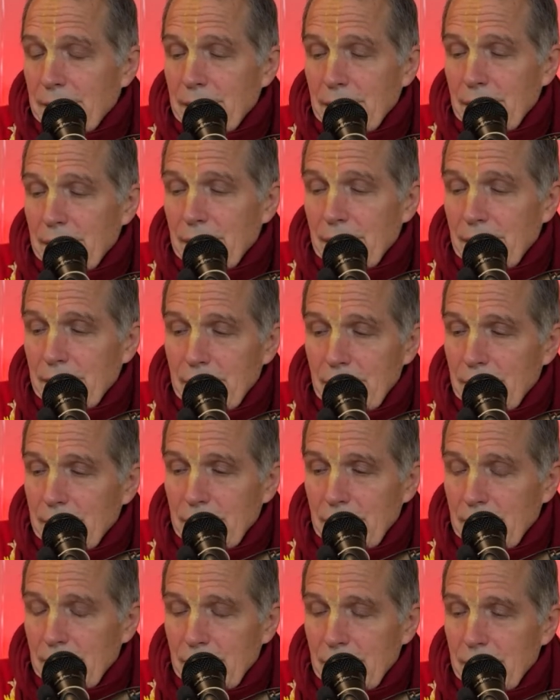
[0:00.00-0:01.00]
you know,
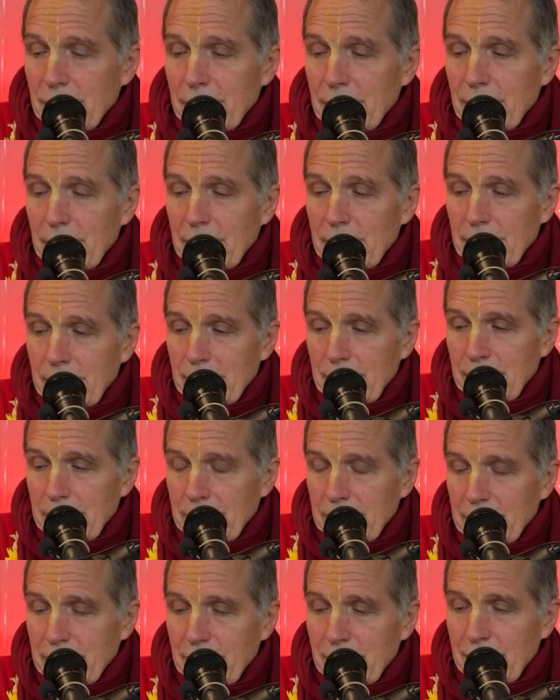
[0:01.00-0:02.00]
you know uh, or
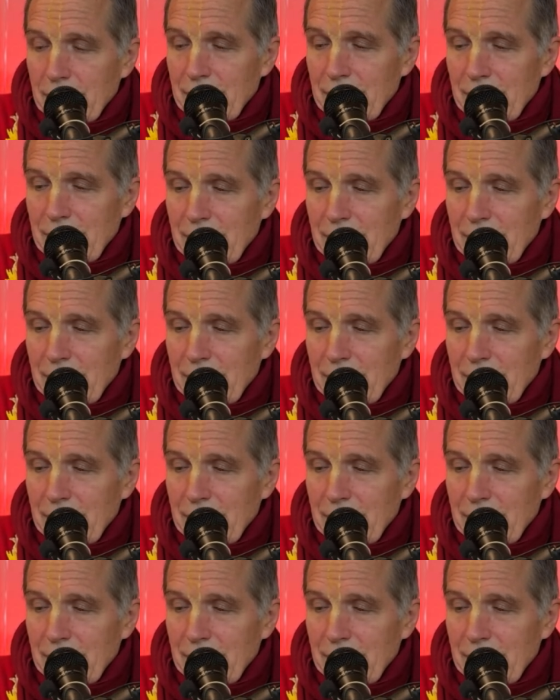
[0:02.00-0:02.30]
so."